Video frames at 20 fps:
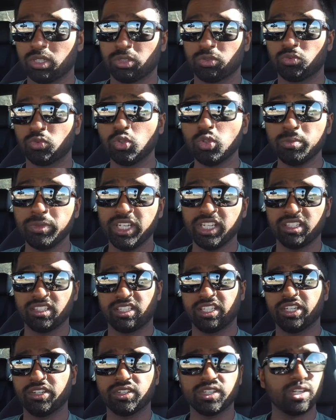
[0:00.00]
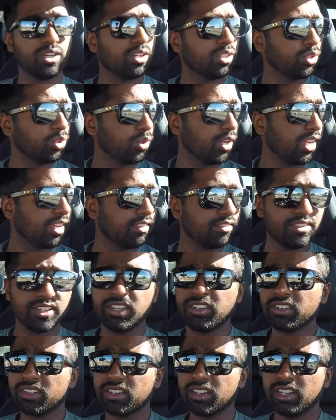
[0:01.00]
roomy interior you have
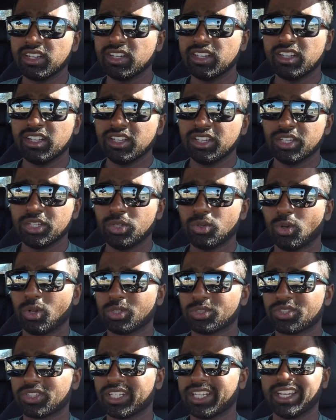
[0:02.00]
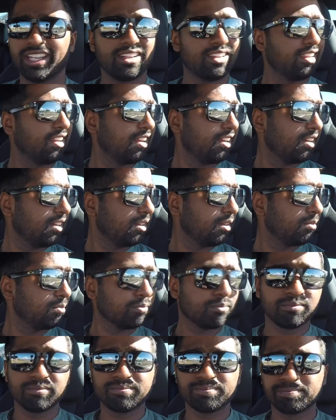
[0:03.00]
here, you also get
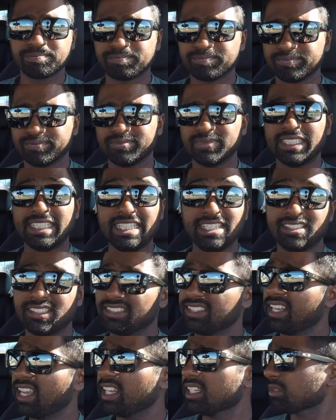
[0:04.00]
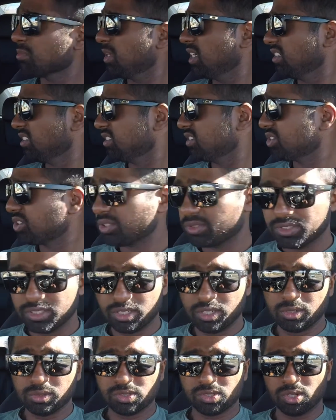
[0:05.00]
decent gas mileage, you
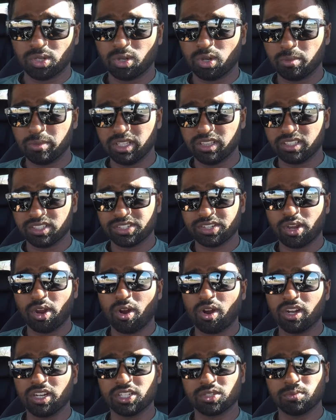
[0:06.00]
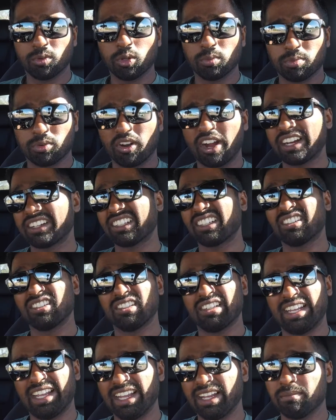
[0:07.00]
know? So I mean, this car is both
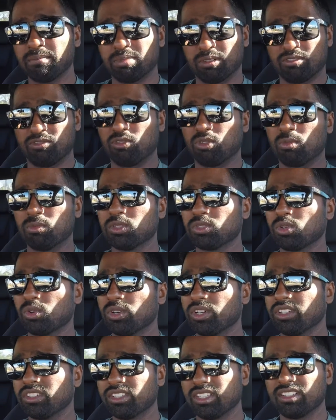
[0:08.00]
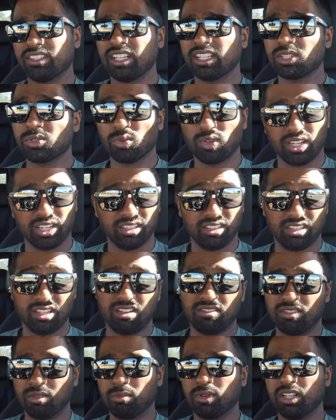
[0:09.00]
practical and performance oriented. That's what I
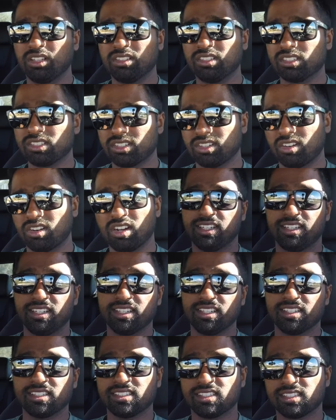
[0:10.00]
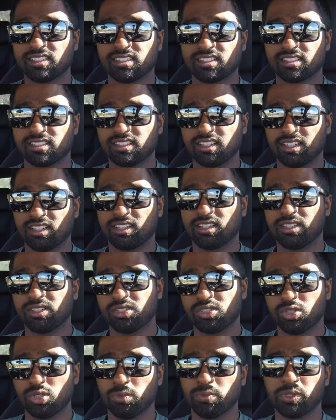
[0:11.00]
loved about this car. It is
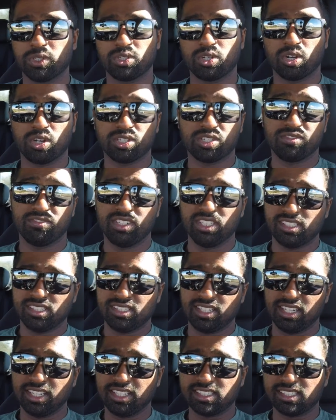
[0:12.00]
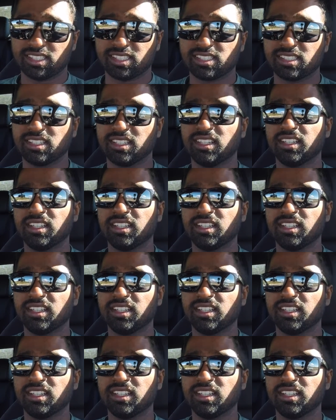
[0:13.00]
supercharged V6,